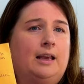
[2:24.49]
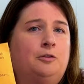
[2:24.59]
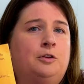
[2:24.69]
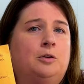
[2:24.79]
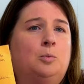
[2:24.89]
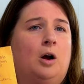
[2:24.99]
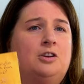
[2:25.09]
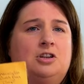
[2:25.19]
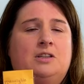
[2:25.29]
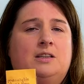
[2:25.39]
if you
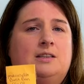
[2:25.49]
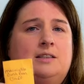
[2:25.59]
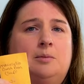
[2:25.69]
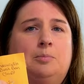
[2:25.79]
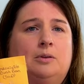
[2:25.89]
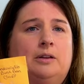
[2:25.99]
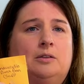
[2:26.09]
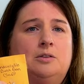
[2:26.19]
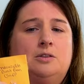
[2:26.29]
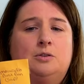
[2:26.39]
want just a simple
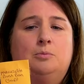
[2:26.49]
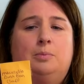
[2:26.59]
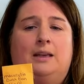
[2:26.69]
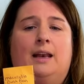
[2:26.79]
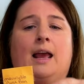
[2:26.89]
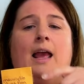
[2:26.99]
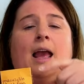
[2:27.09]
little soup bean